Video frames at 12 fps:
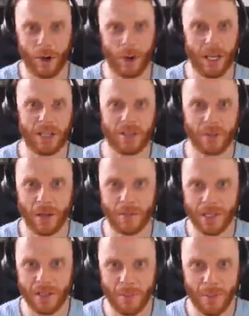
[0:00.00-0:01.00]
Okay,
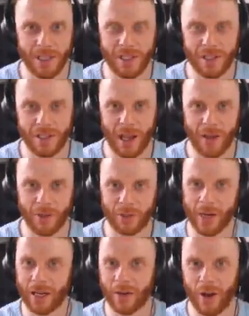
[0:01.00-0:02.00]
sometimes in your business you have a
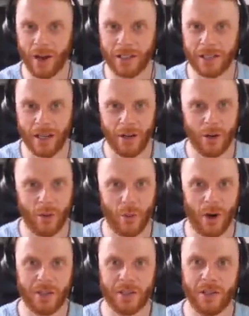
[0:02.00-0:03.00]
great client who
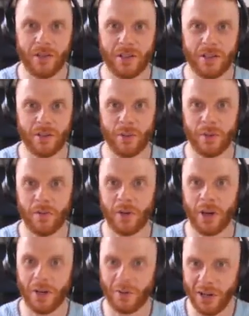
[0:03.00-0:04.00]
wants you to do a
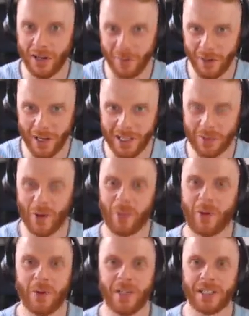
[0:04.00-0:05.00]
very small
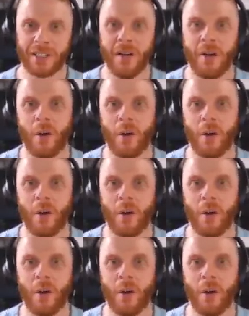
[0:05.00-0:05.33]
project.